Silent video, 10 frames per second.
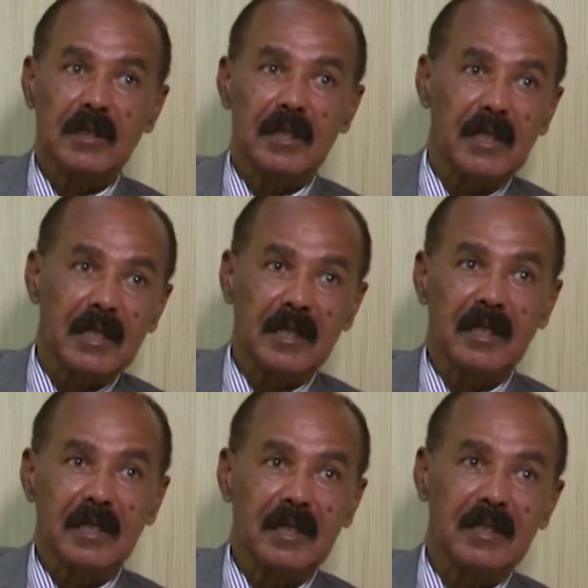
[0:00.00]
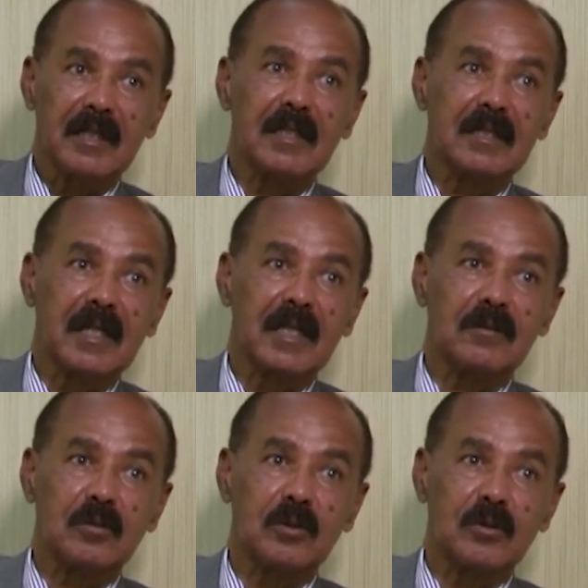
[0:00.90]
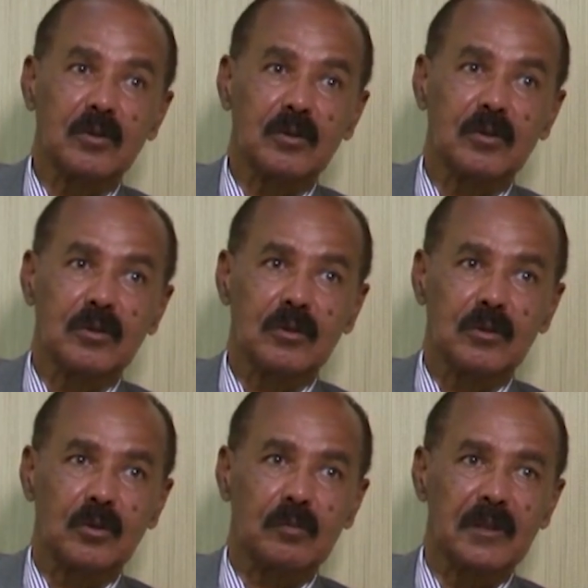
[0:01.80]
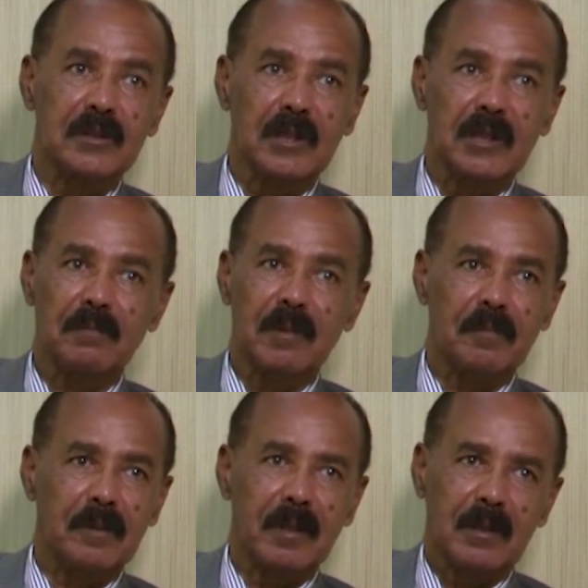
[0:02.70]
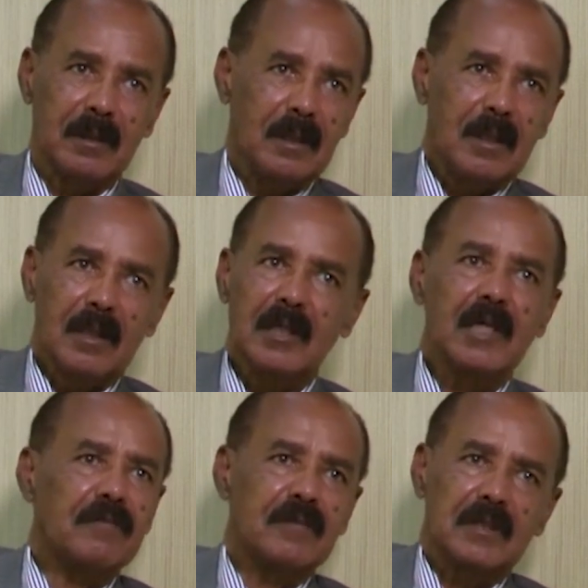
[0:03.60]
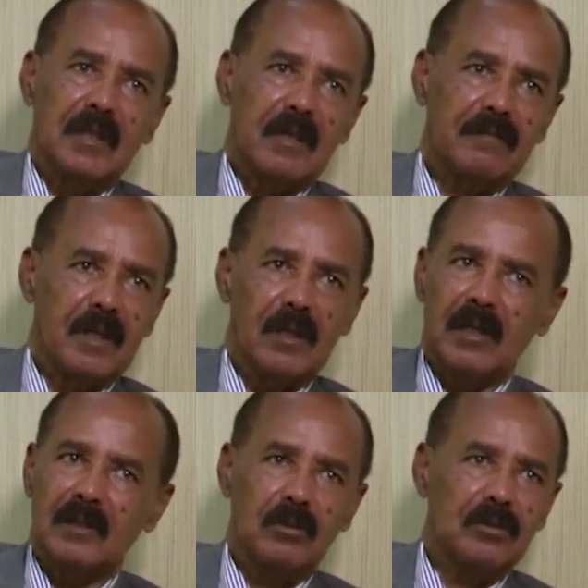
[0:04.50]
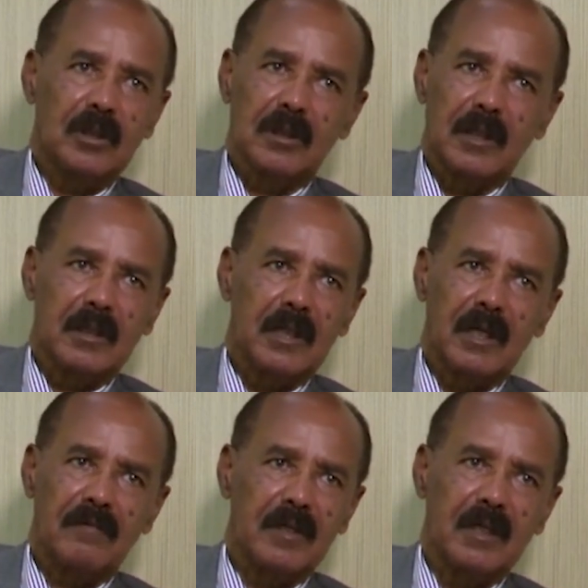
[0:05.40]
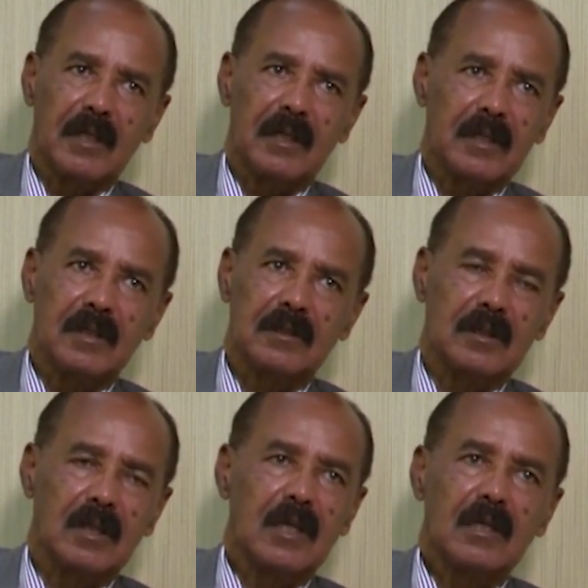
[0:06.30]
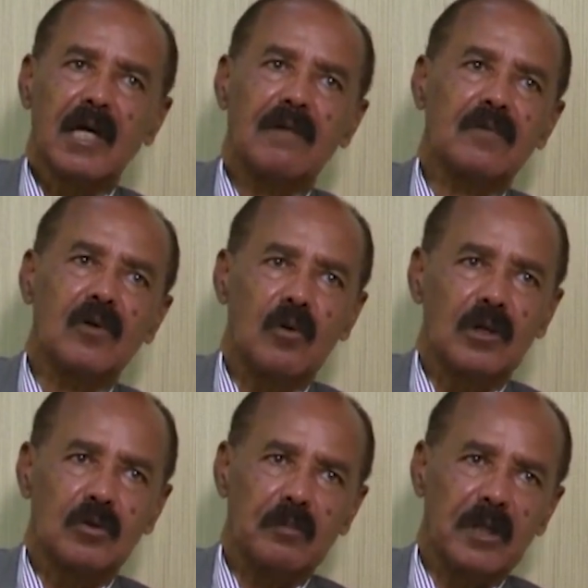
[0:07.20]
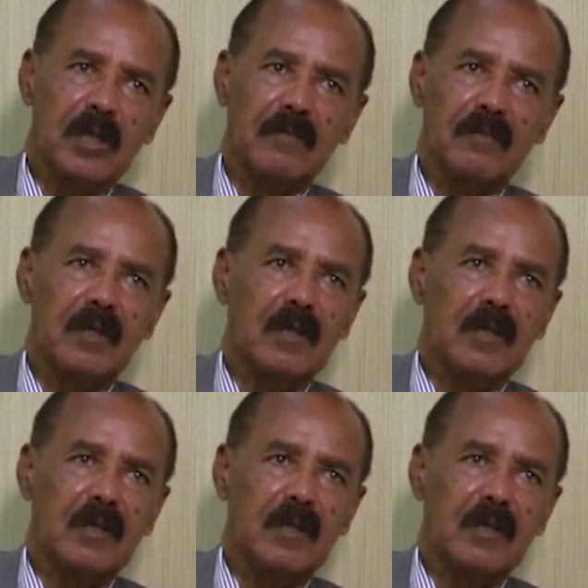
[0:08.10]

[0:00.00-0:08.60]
They're running here and there, trying to mislead people. But enough is enough now. I don't think they have any reason. They have no one to believe.